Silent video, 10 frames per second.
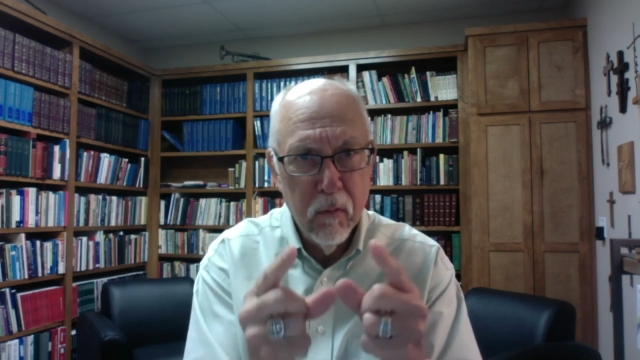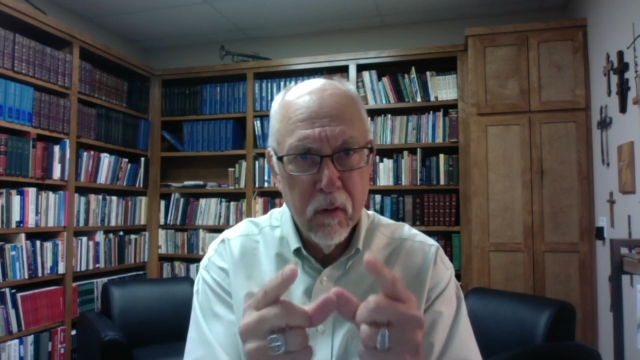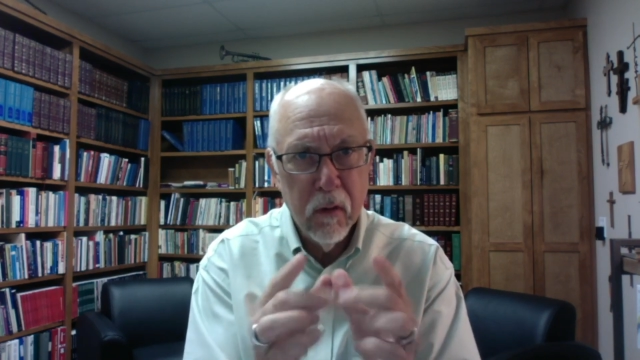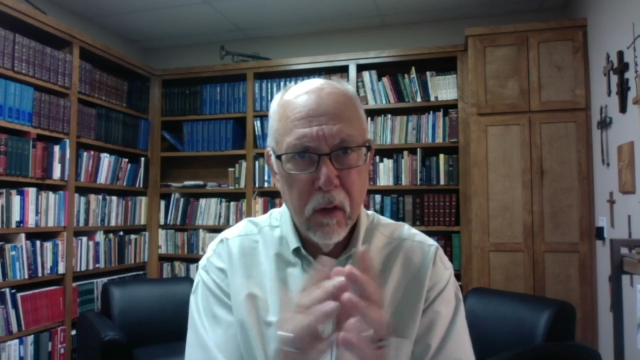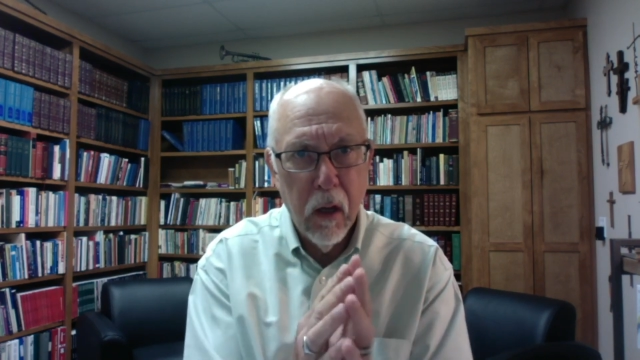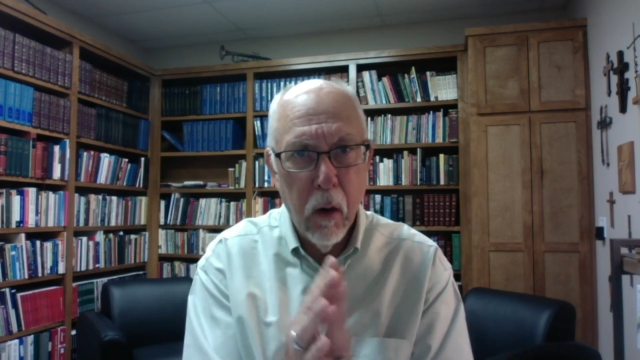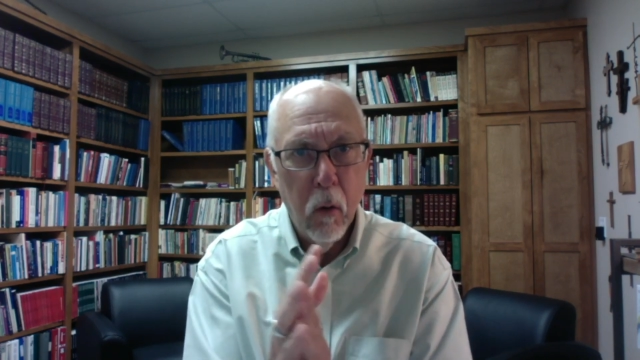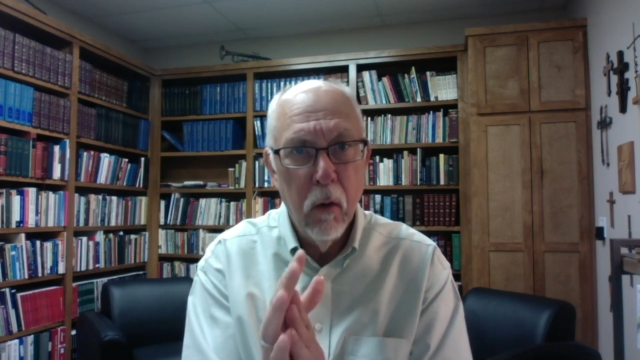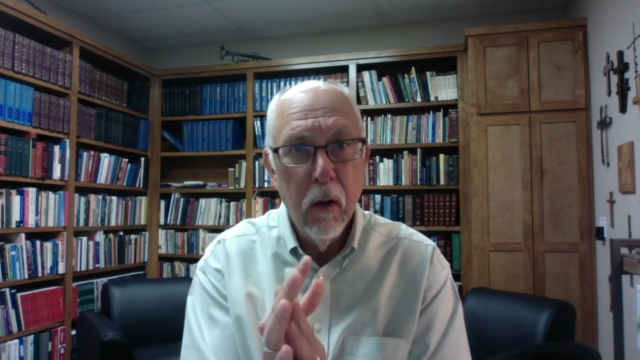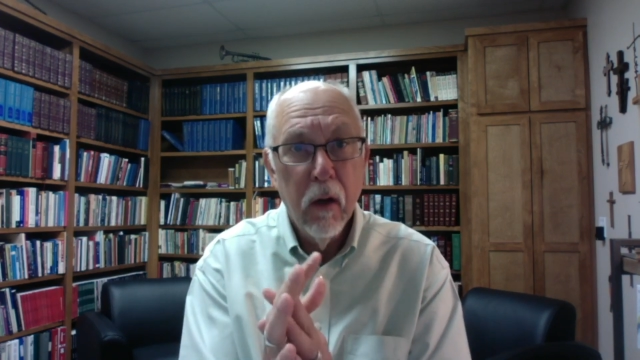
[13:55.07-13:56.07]
to
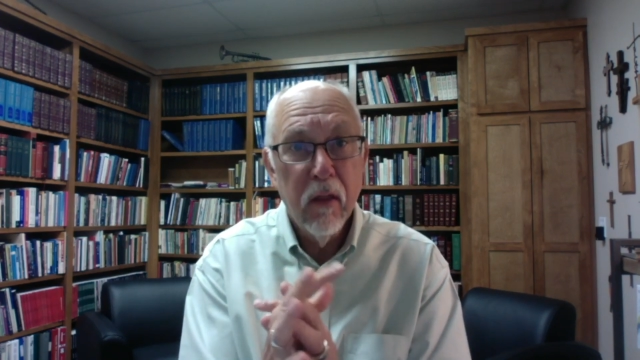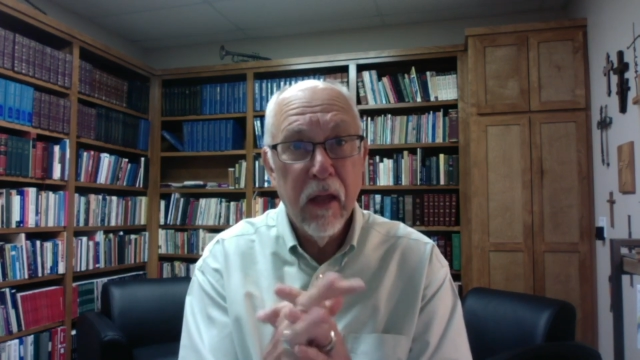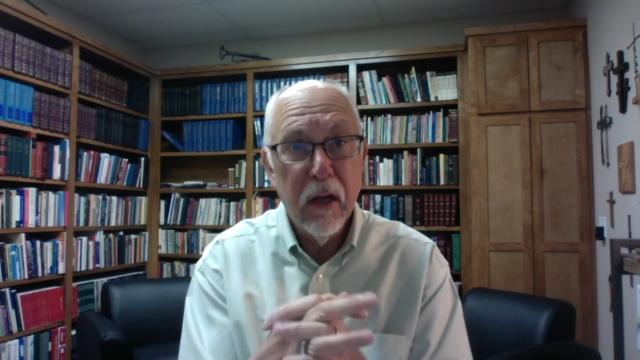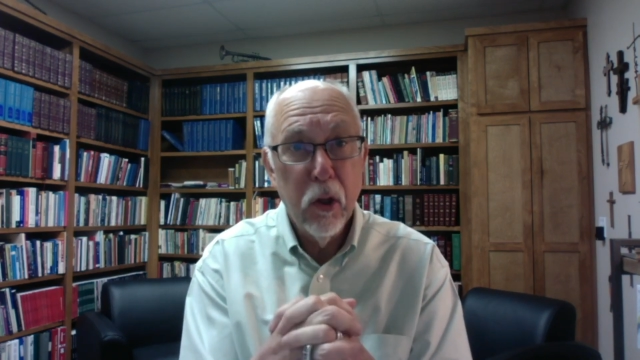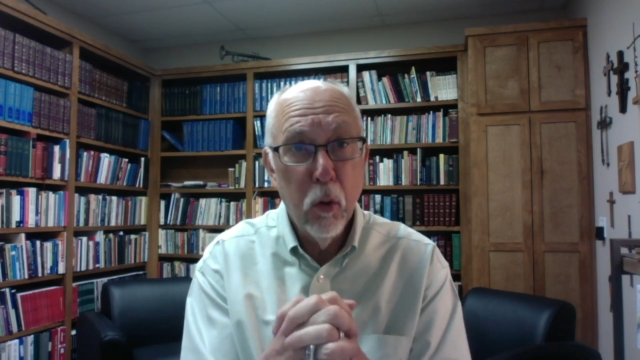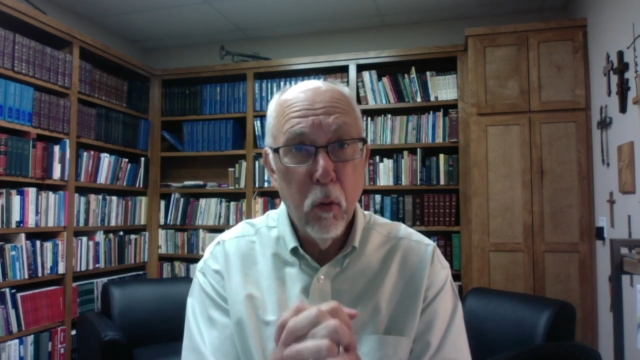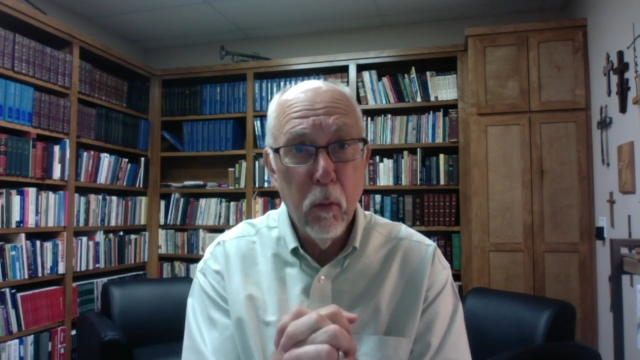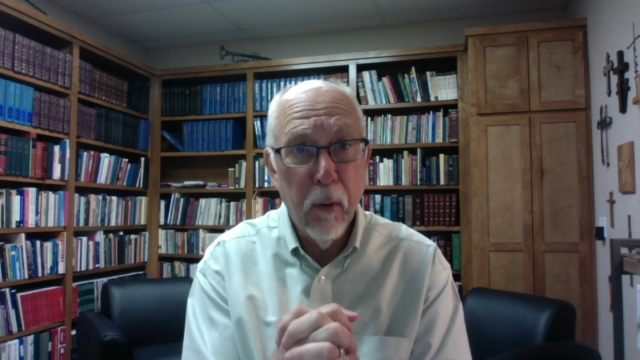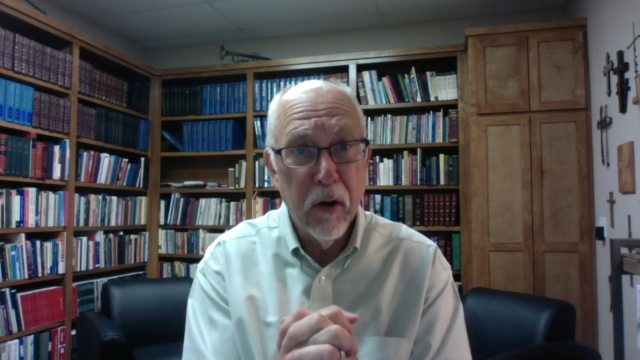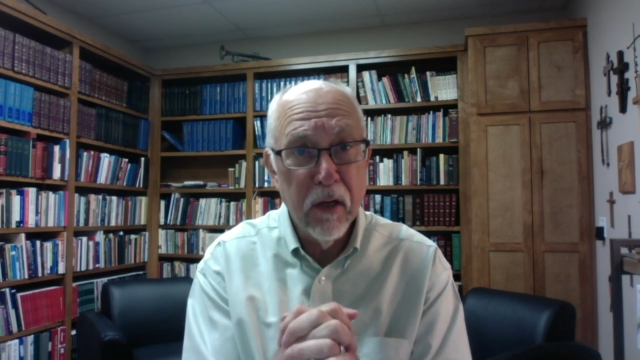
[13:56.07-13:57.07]
know that
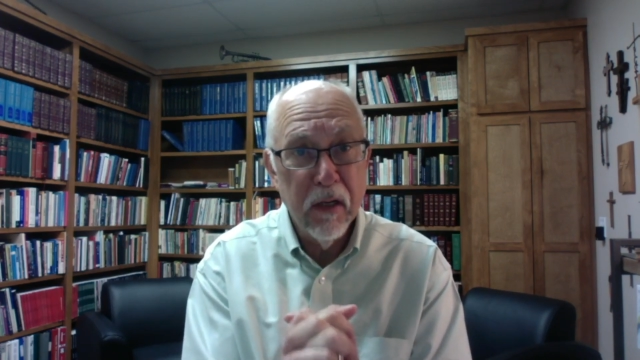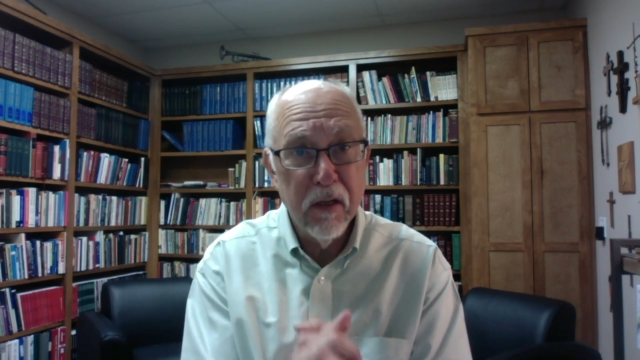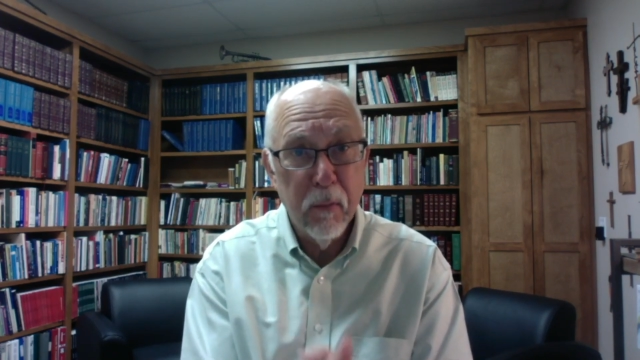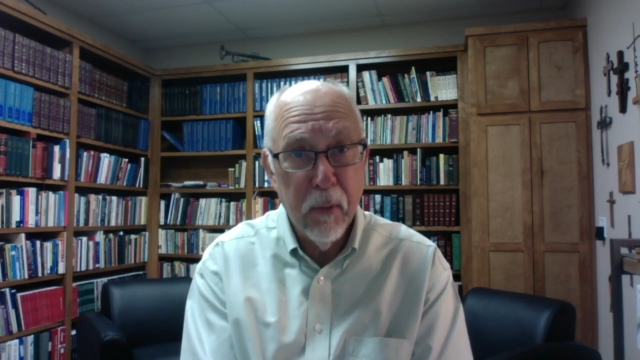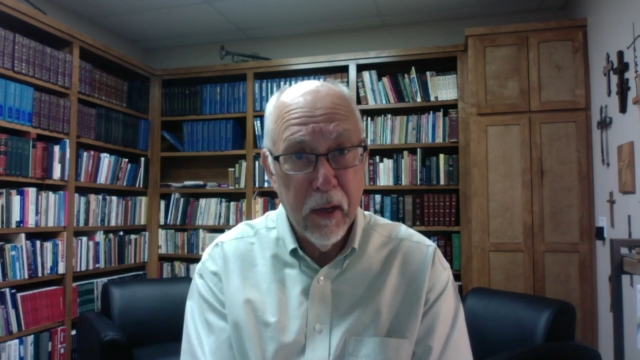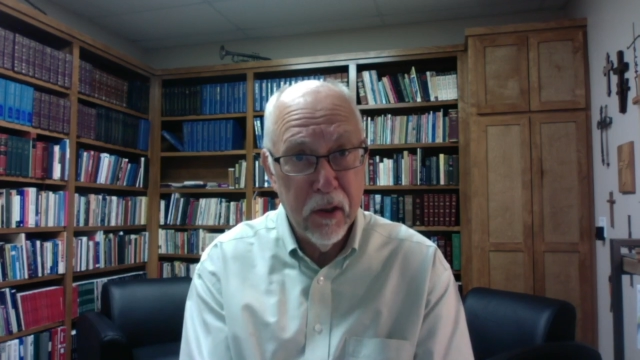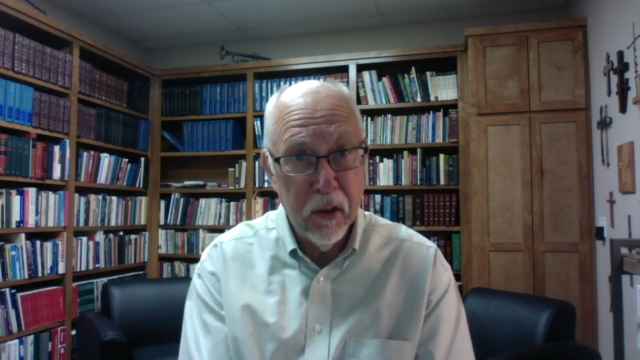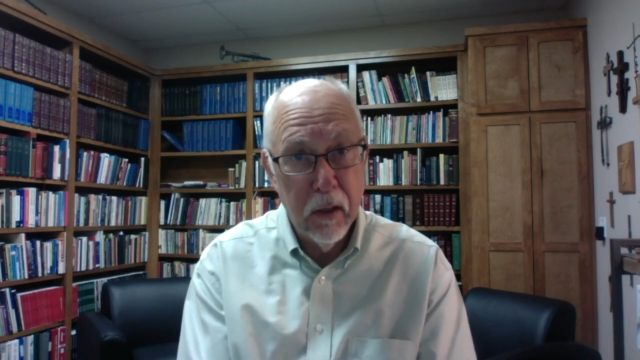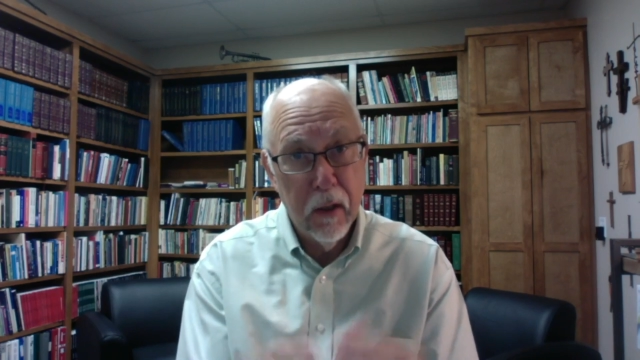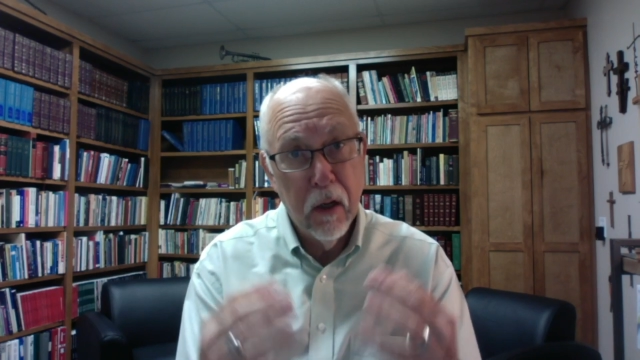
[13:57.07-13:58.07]
your
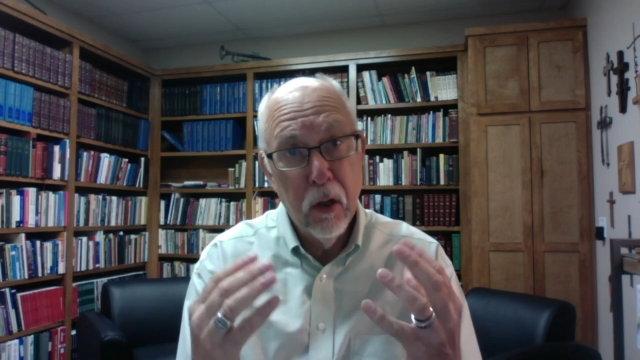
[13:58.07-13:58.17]
participation,